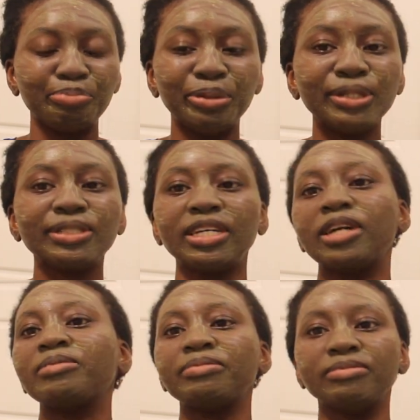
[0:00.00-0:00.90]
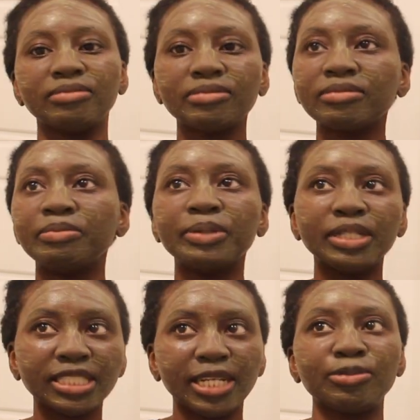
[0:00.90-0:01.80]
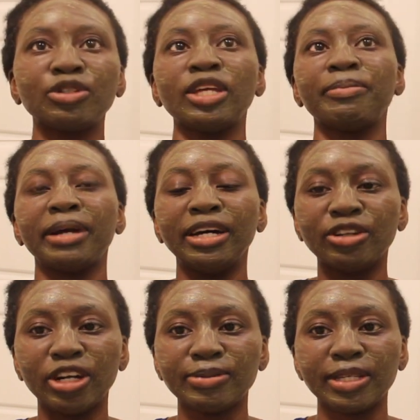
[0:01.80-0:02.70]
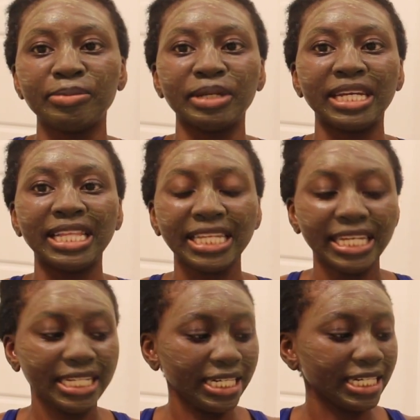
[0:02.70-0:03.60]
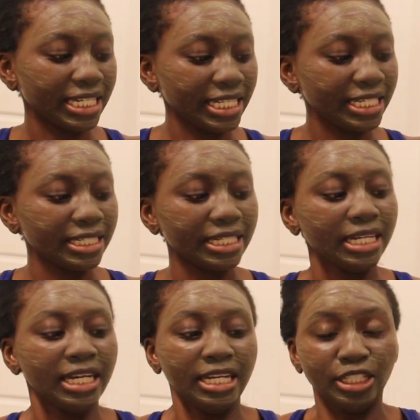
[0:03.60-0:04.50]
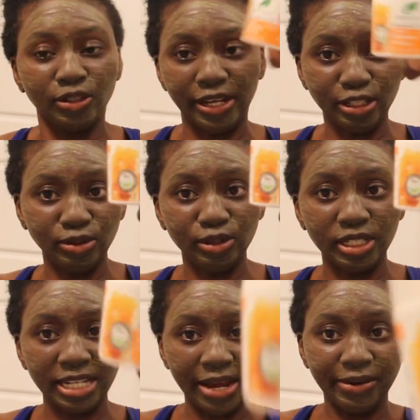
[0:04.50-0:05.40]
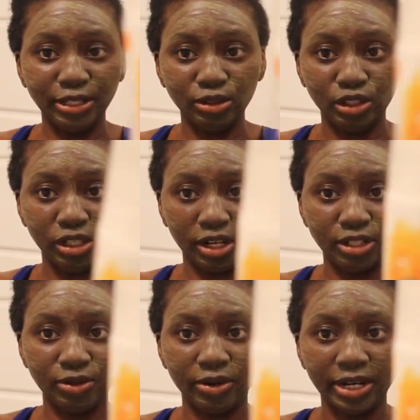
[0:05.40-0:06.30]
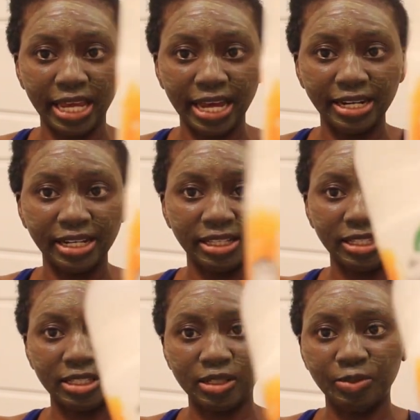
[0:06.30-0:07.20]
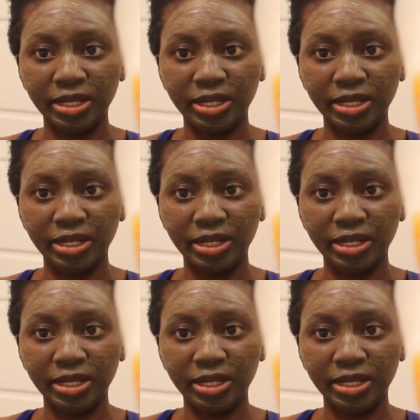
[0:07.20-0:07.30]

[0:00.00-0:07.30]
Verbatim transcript: buildup, buildup so that my underarms can be clean and clear. So I use, now I use Doctor Organic. This is